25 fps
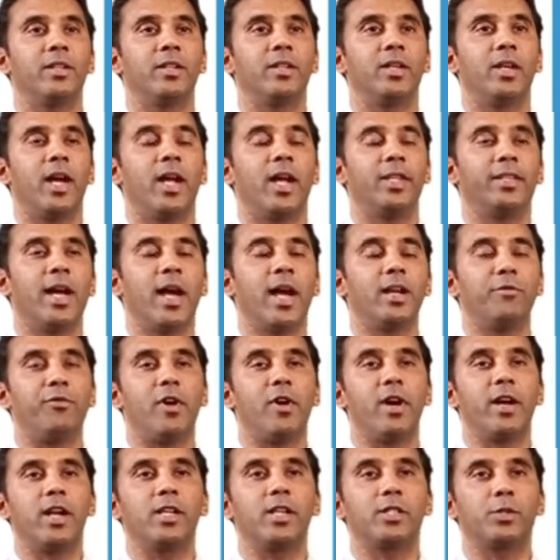And that
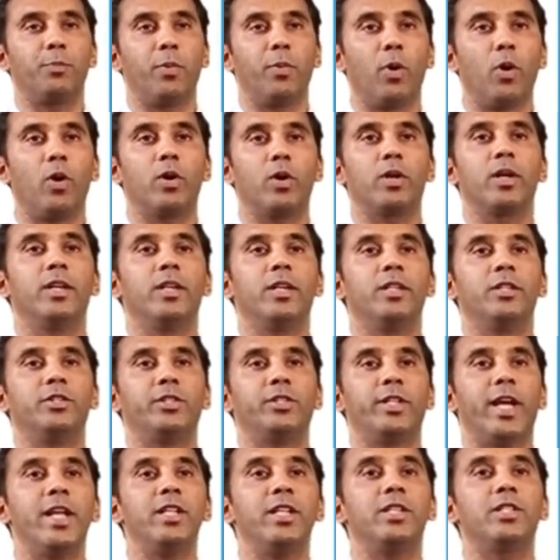fungal spore
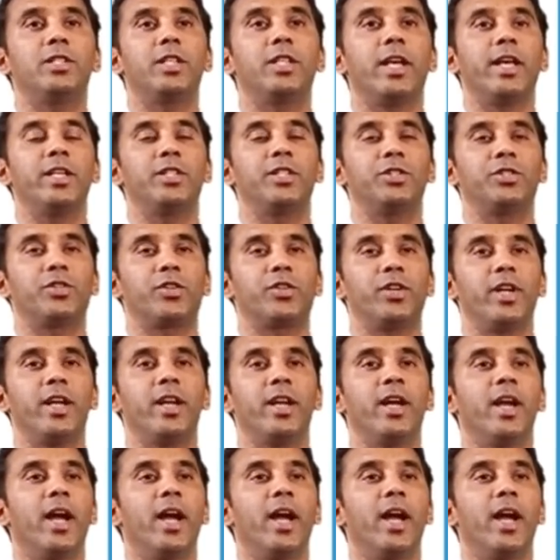changed the history